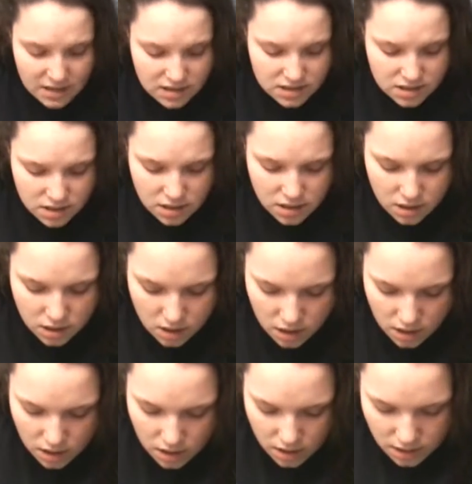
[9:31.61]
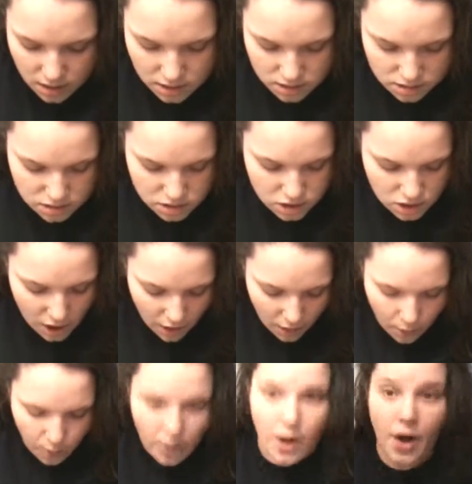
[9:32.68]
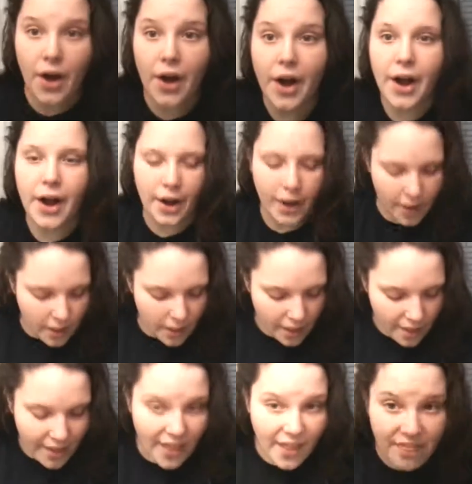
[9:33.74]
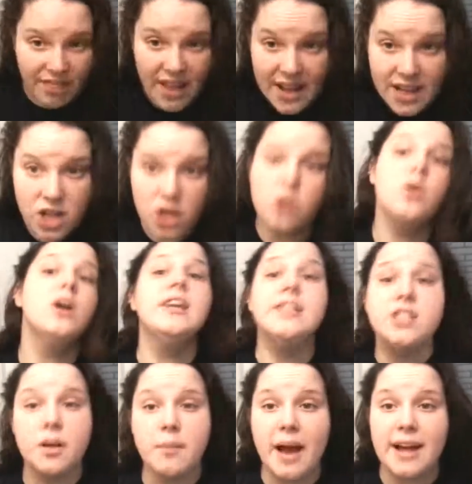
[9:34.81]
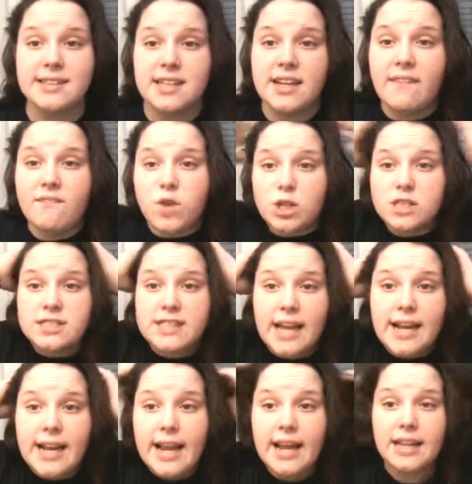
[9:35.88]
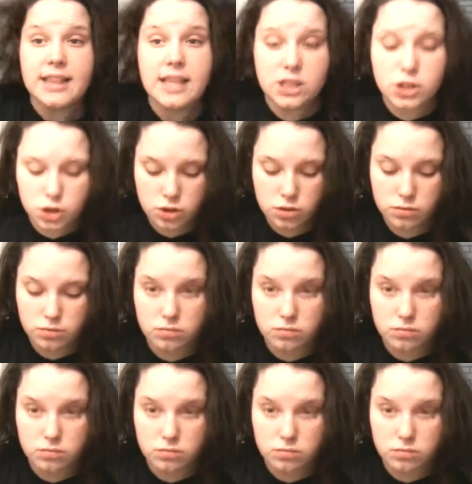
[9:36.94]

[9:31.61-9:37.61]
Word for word: So, thank you, Cheer Magazine, for sending this